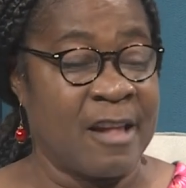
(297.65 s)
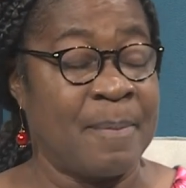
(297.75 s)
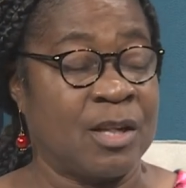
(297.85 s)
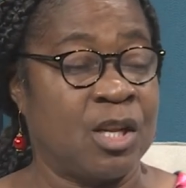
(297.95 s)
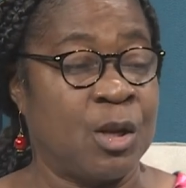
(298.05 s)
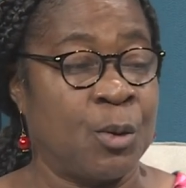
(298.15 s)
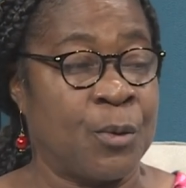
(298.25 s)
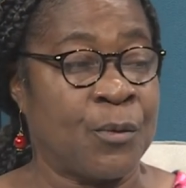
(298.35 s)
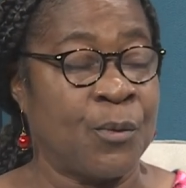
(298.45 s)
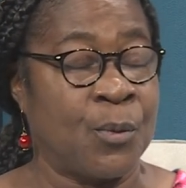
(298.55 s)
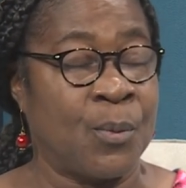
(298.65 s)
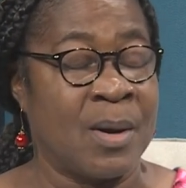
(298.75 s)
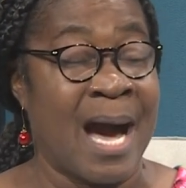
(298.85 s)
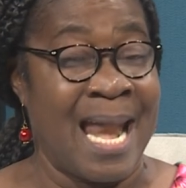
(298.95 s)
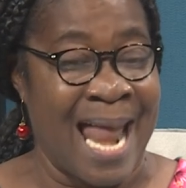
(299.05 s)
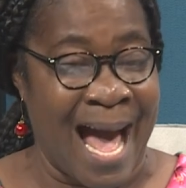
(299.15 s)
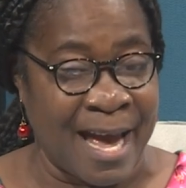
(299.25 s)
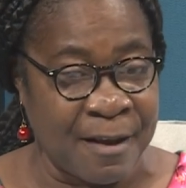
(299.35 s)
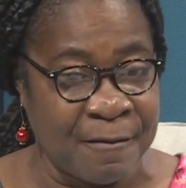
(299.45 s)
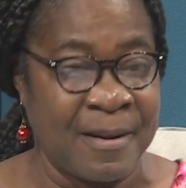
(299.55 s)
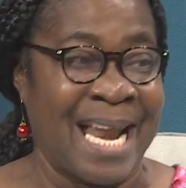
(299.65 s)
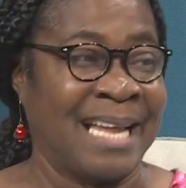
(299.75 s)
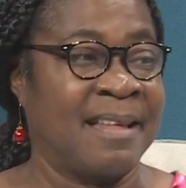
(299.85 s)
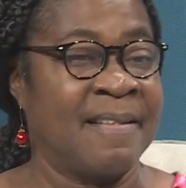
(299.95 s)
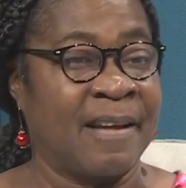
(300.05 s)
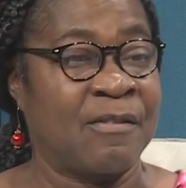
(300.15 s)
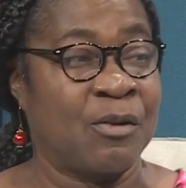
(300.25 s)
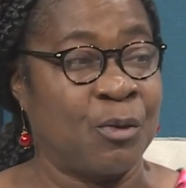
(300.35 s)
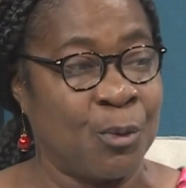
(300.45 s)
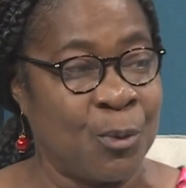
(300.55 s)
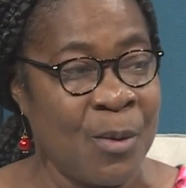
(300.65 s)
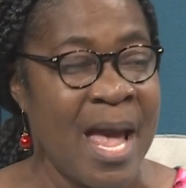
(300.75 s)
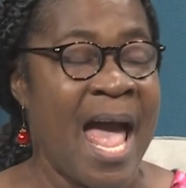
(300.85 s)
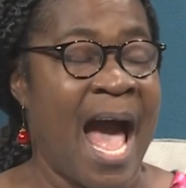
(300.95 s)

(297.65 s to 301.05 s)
especially those who were alive in 1962